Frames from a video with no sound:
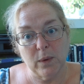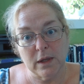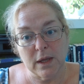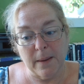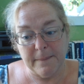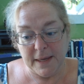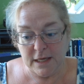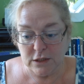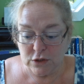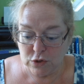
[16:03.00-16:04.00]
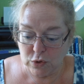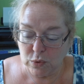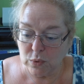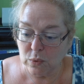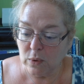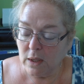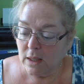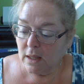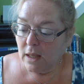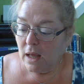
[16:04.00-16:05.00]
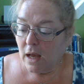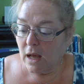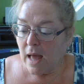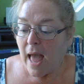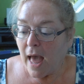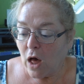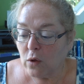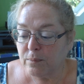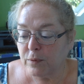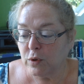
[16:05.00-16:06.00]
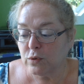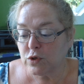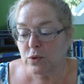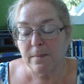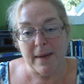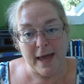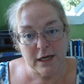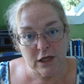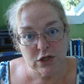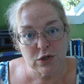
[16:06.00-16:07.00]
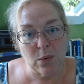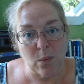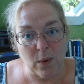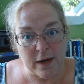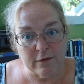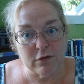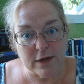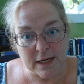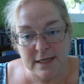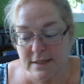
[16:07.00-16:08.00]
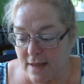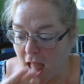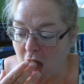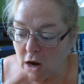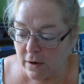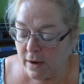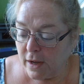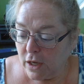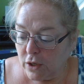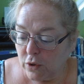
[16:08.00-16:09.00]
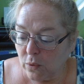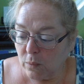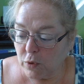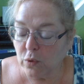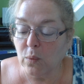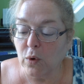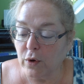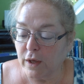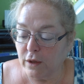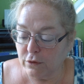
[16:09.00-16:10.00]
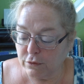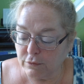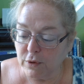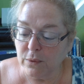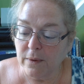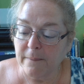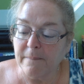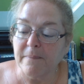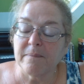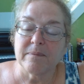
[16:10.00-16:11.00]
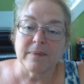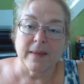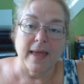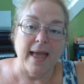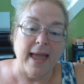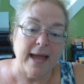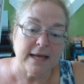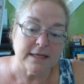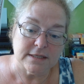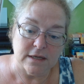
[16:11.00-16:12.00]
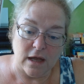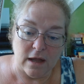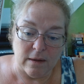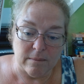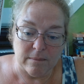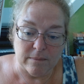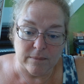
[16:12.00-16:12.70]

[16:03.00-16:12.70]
will come in to uh, help you to manage whatever it is that you're you're you're working through, and um,